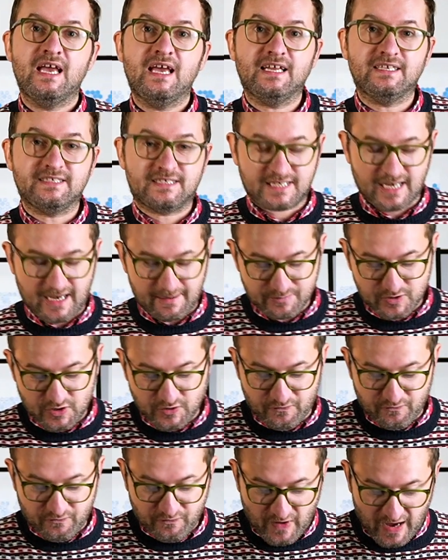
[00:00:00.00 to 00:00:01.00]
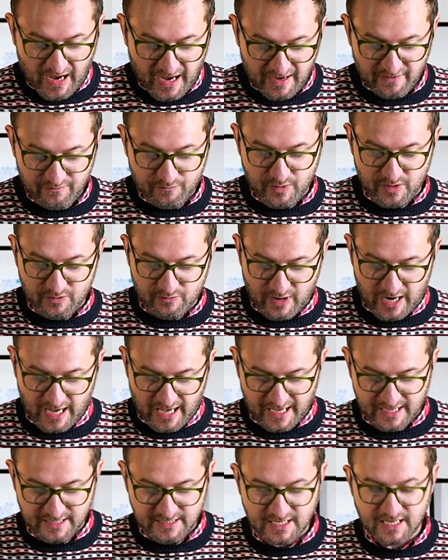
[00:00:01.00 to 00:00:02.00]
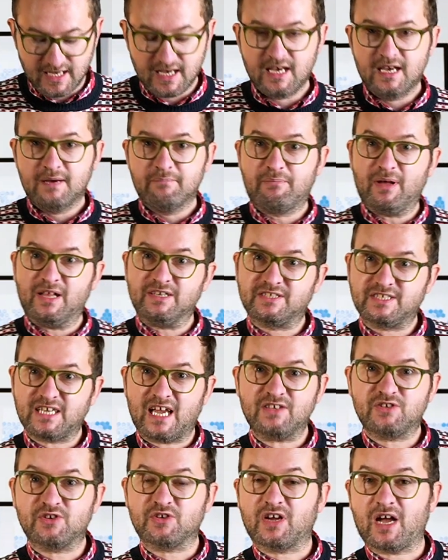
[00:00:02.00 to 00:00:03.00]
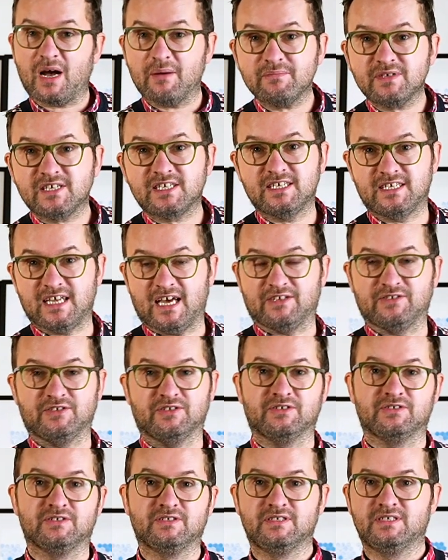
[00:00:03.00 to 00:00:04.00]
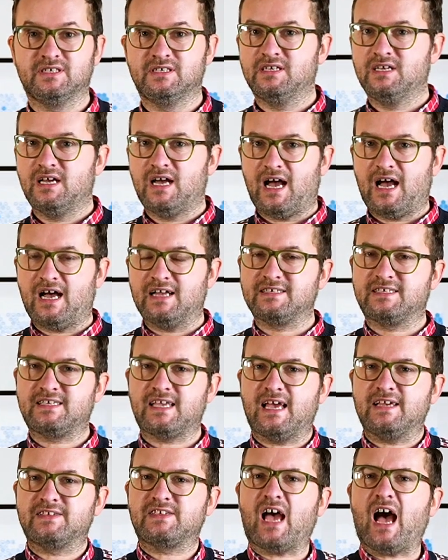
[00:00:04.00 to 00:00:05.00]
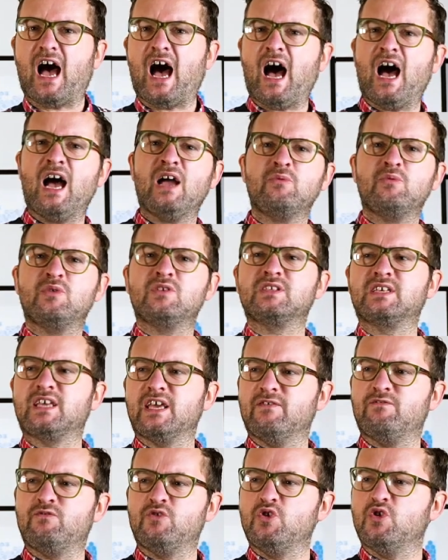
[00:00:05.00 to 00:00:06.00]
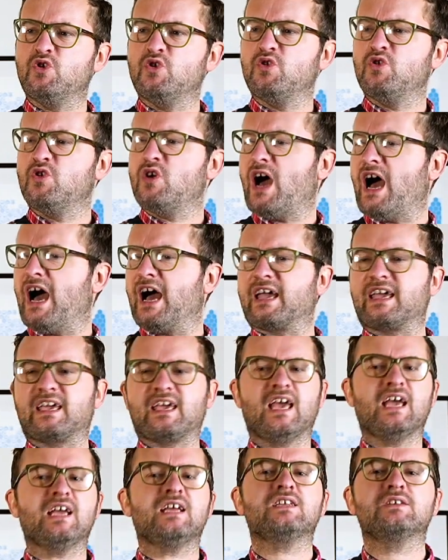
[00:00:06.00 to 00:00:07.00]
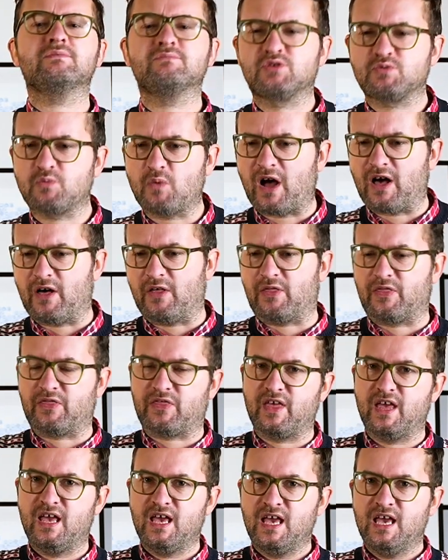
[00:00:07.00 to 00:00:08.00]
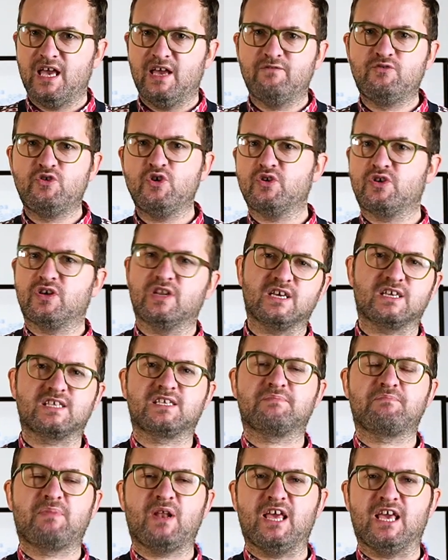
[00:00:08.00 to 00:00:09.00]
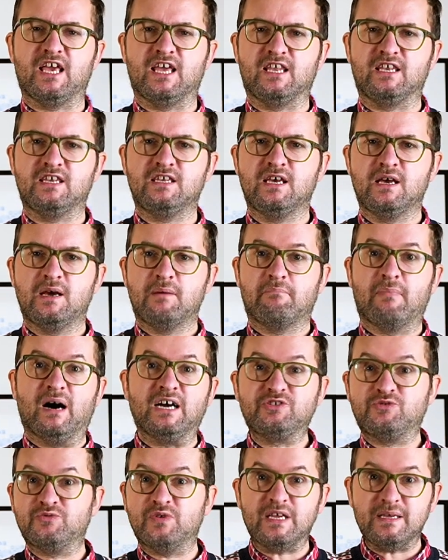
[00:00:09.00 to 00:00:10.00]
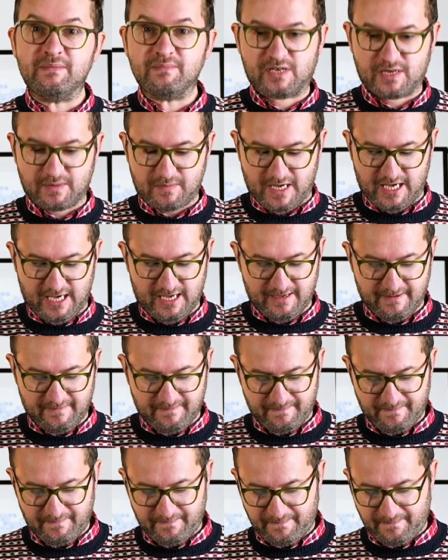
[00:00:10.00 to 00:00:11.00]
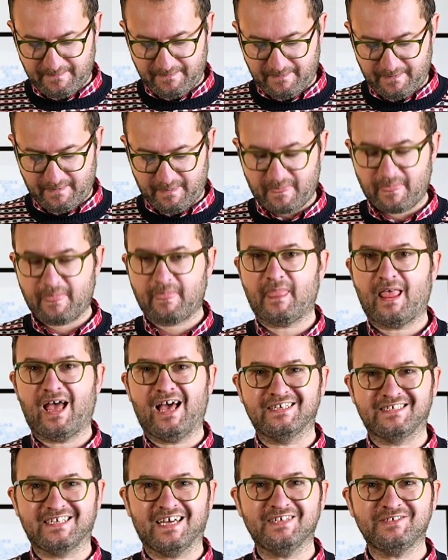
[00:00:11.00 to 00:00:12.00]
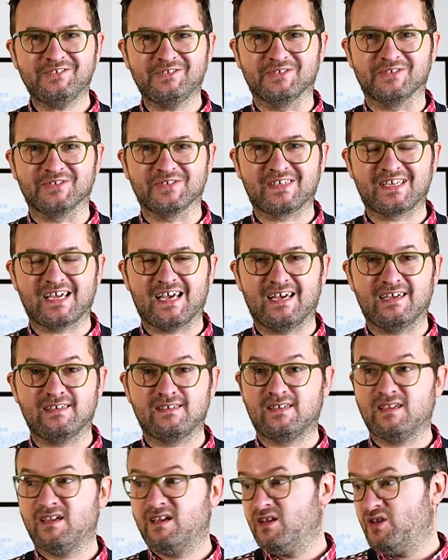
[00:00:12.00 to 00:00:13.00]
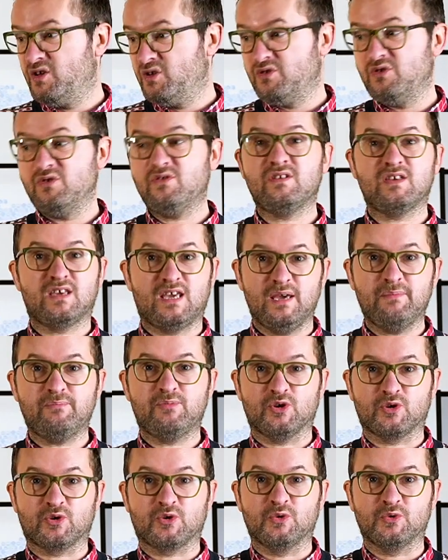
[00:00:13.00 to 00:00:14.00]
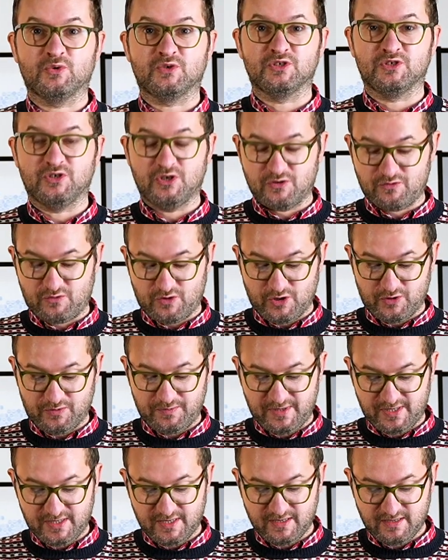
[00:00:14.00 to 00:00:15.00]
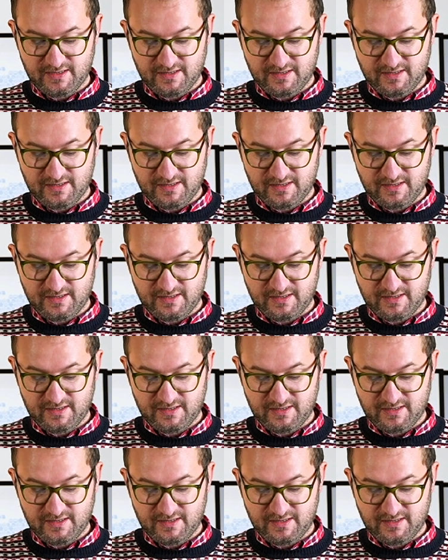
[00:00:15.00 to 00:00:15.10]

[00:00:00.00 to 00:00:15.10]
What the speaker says: In chapter 5 we read, Belshazzar comes to Daniel and says, I will give you a kingdom's wealth if you can explain my dream to me. And Daniel says, you can keep your gold and your robes.